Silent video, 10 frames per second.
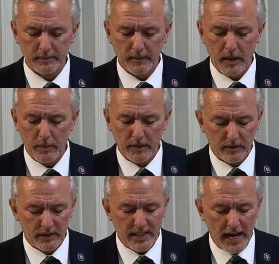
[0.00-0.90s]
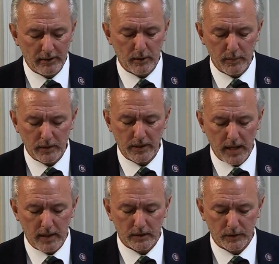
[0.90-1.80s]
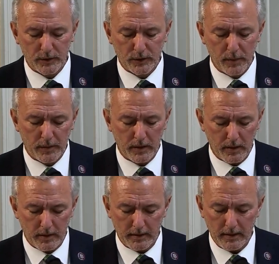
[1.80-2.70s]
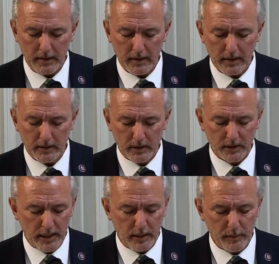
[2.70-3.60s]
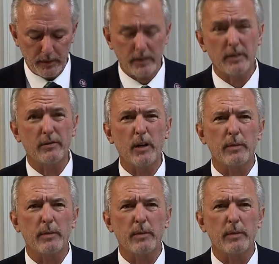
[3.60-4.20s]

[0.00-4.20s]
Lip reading: But there is $900 million for something called sustainability environmental